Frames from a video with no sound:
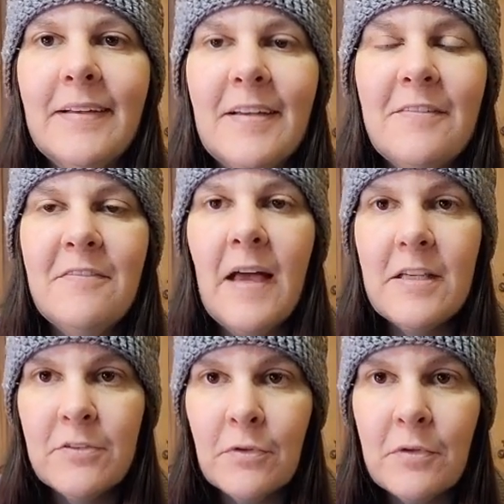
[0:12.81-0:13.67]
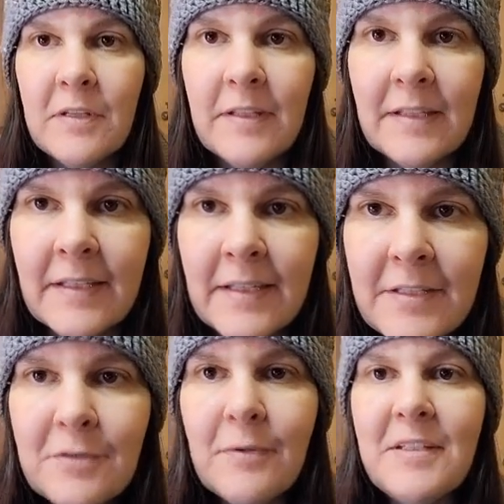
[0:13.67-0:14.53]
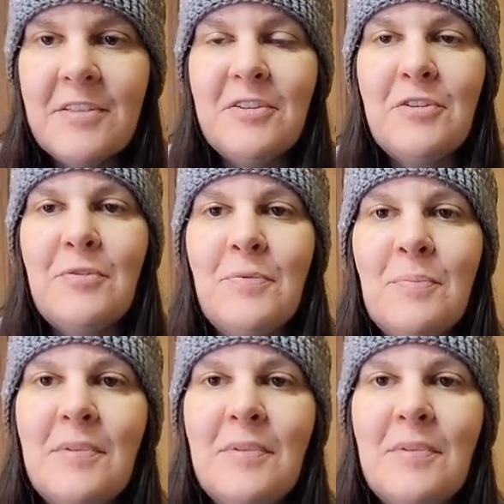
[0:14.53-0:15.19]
if that sort of thing interests you,